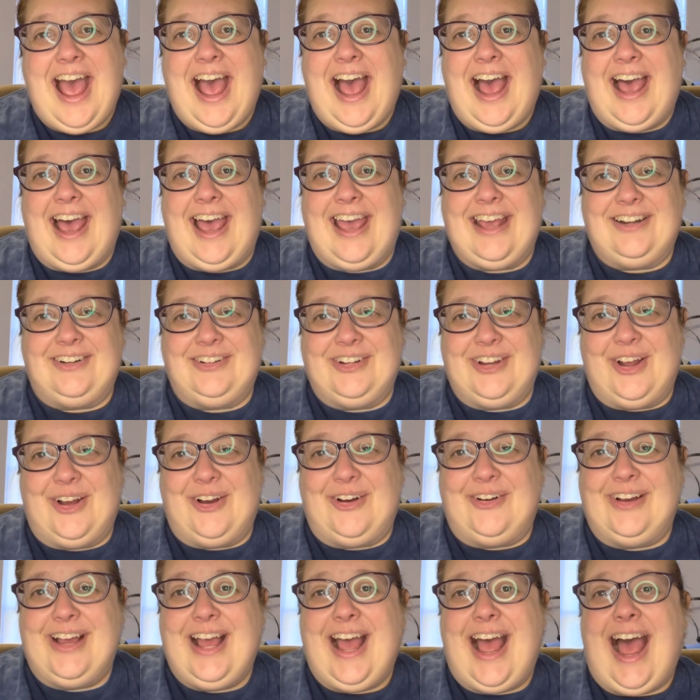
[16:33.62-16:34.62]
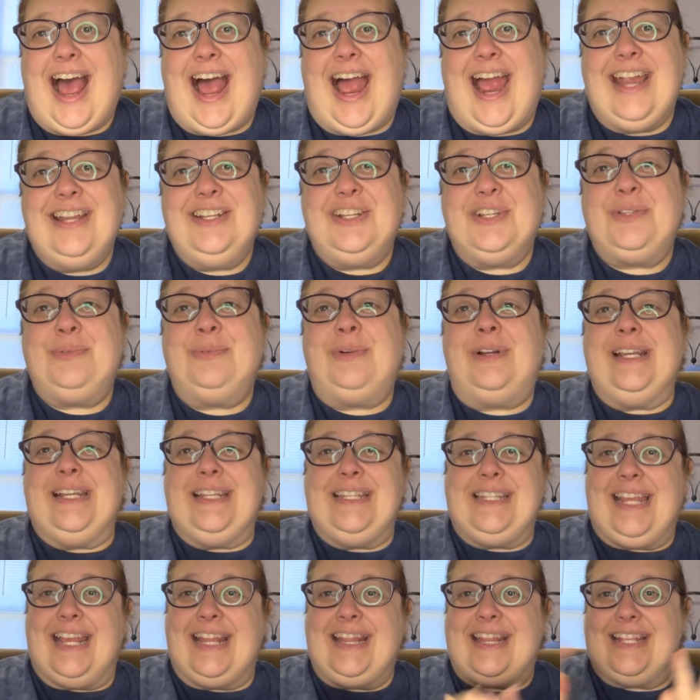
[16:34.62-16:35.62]
I don't know. I just wanted
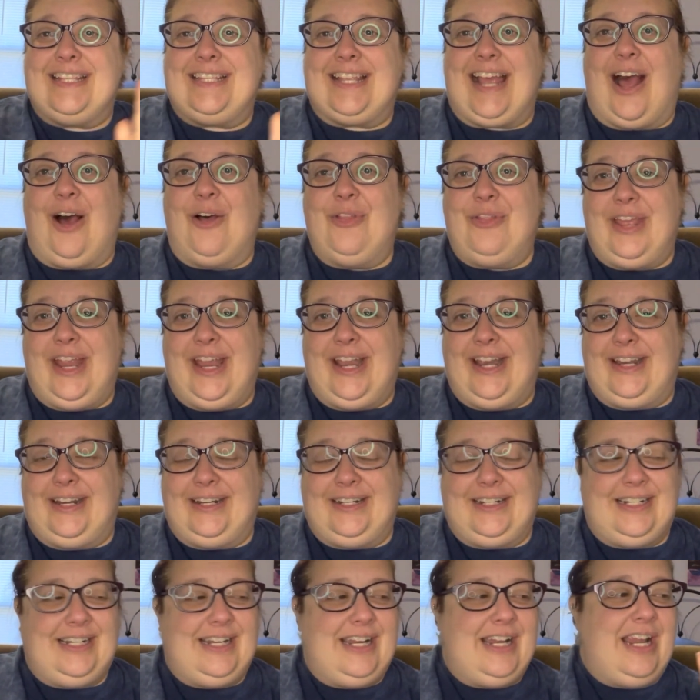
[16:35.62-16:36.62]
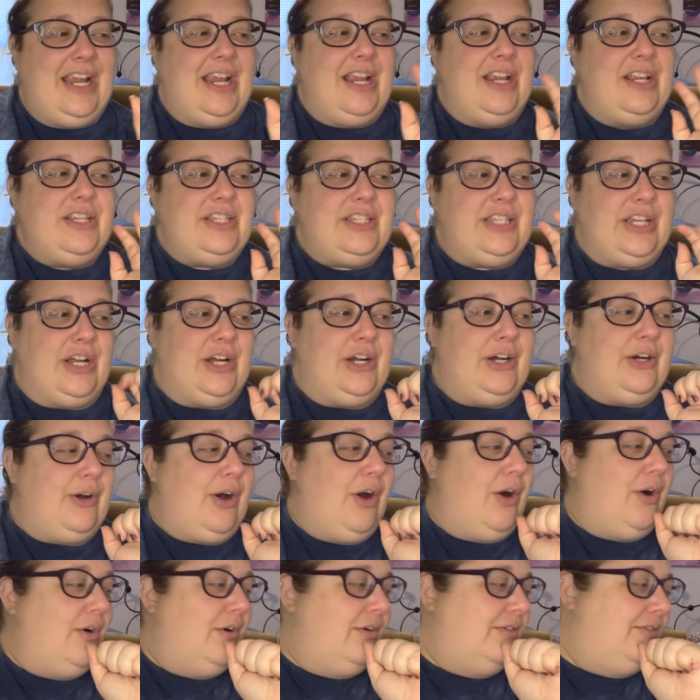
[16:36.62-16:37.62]
to get this out there. So
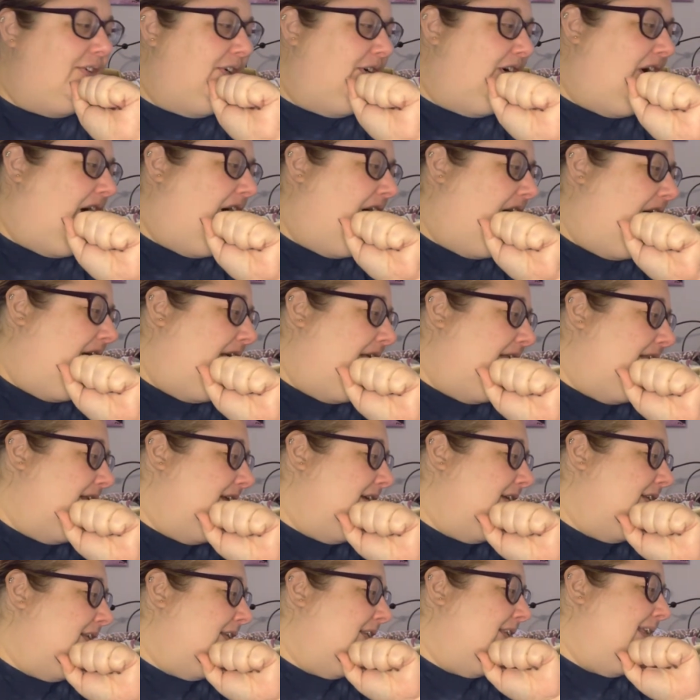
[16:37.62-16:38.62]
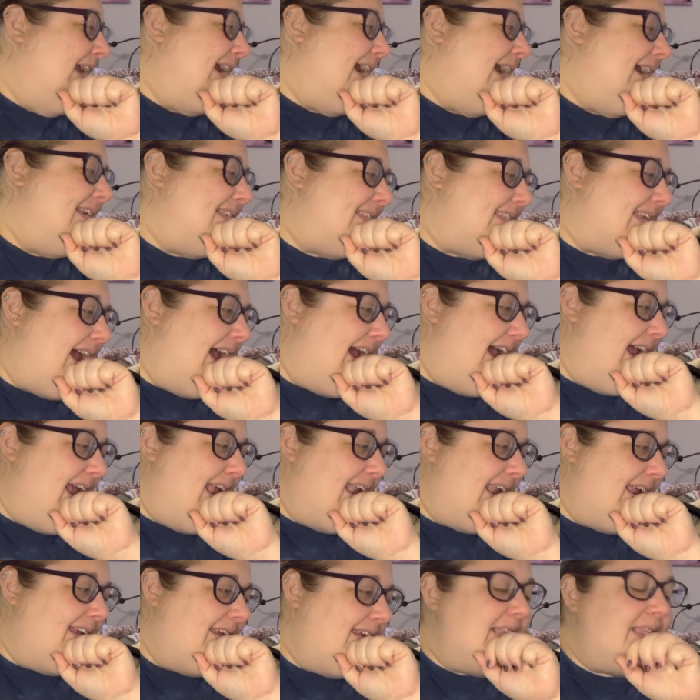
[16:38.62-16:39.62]
overall, like I
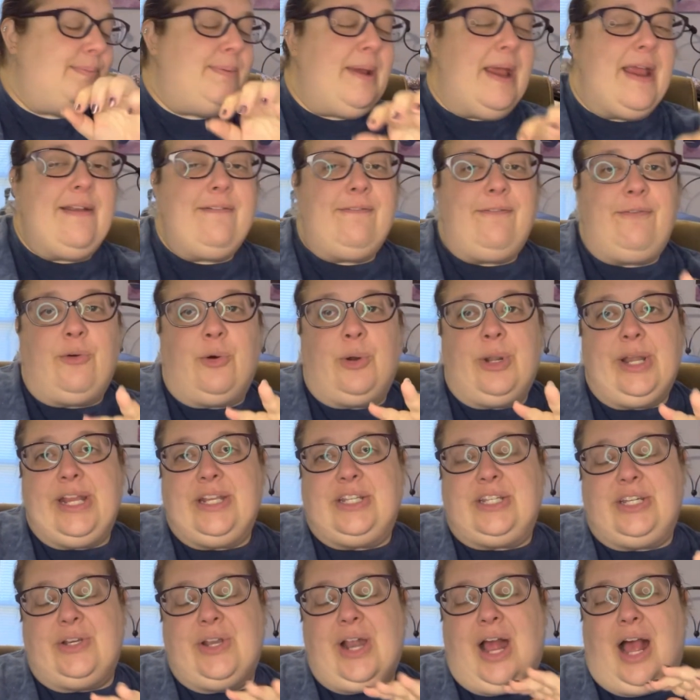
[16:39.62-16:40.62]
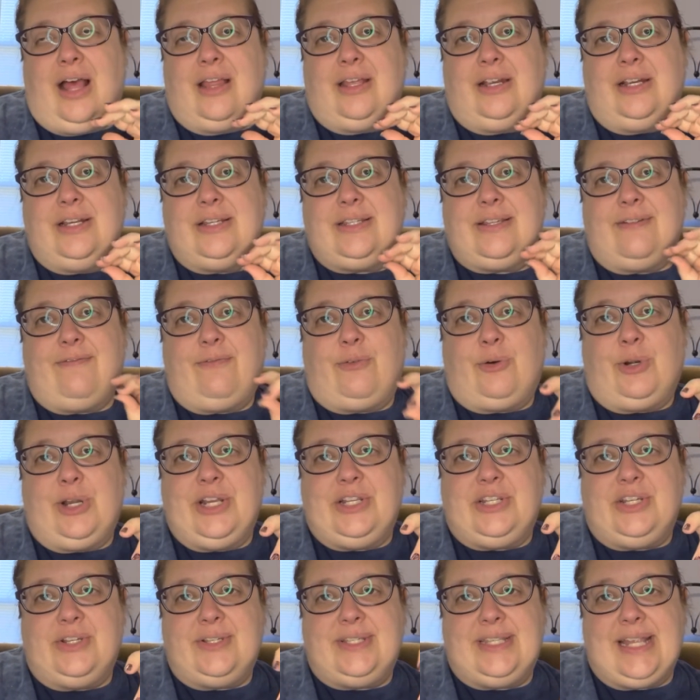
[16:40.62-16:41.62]
said, spent
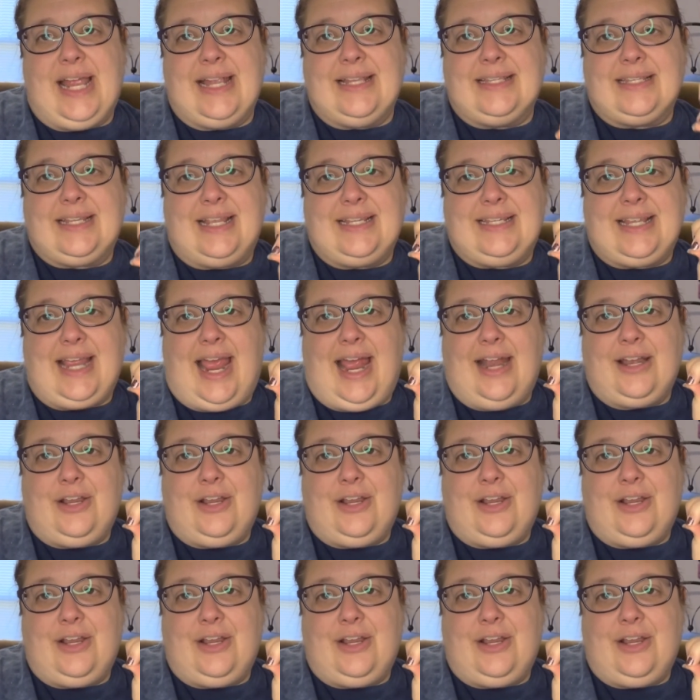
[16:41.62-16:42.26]
$42.42 because I had